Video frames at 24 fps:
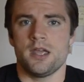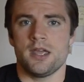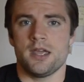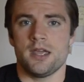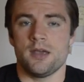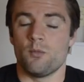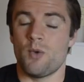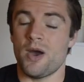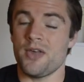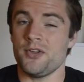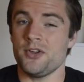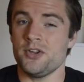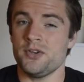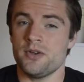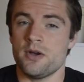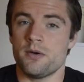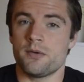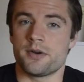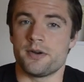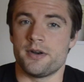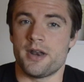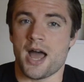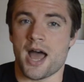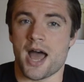Whether you know
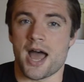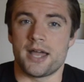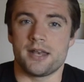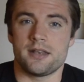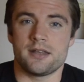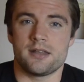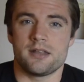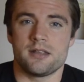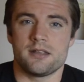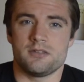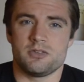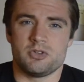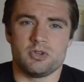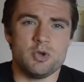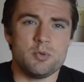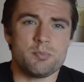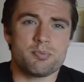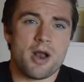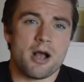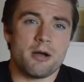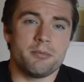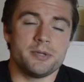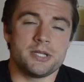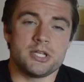it or not, you
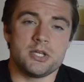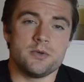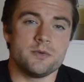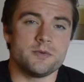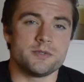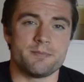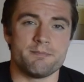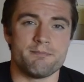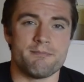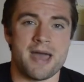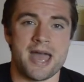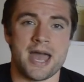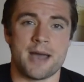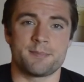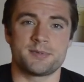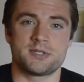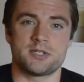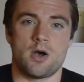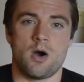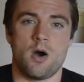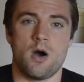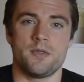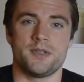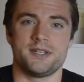probably use
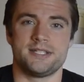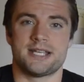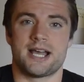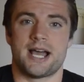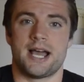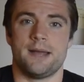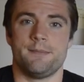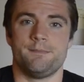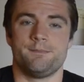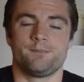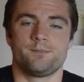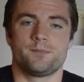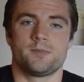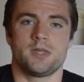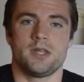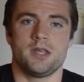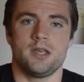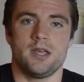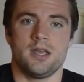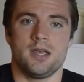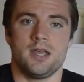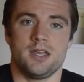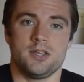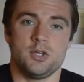maps all the time.
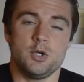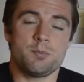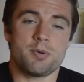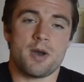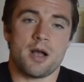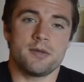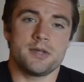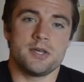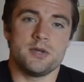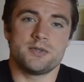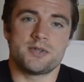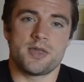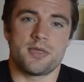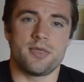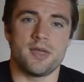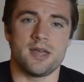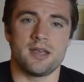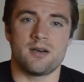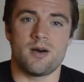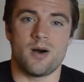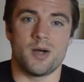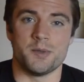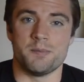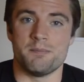You probably use a thing
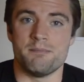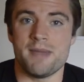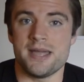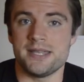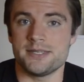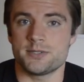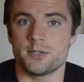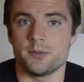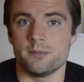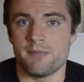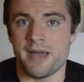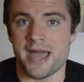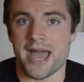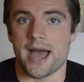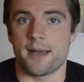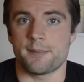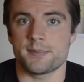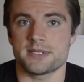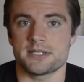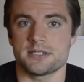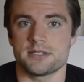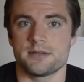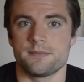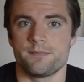called mental
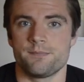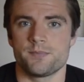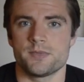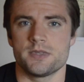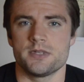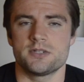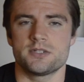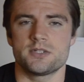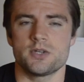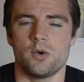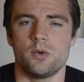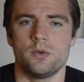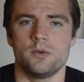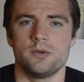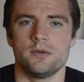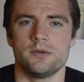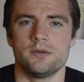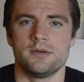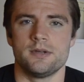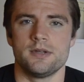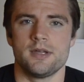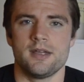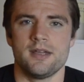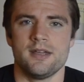maps. So
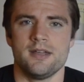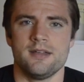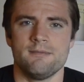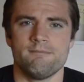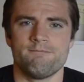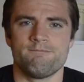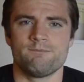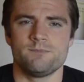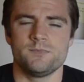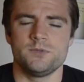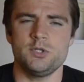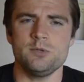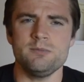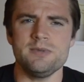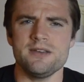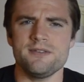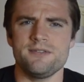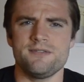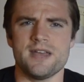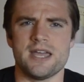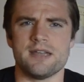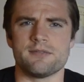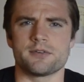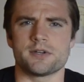do me a
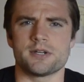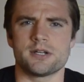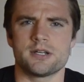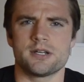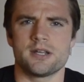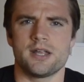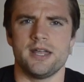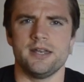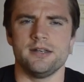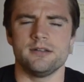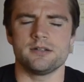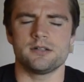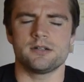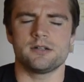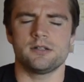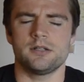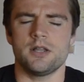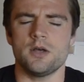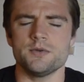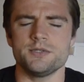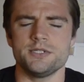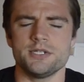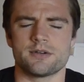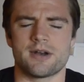favor and
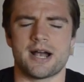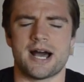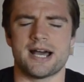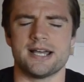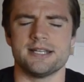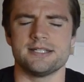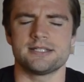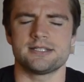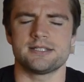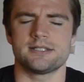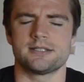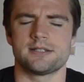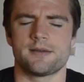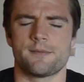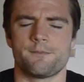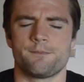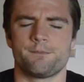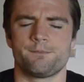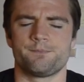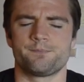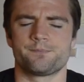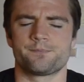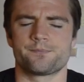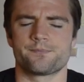close your eyes
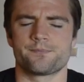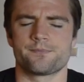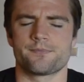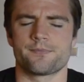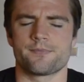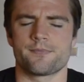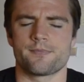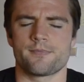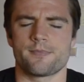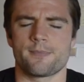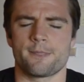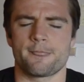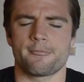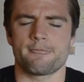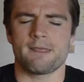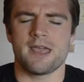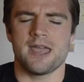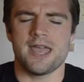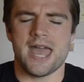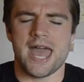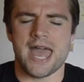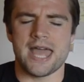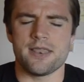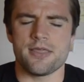
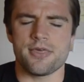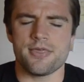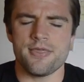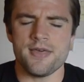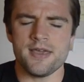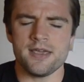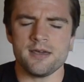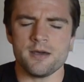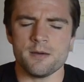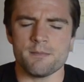and think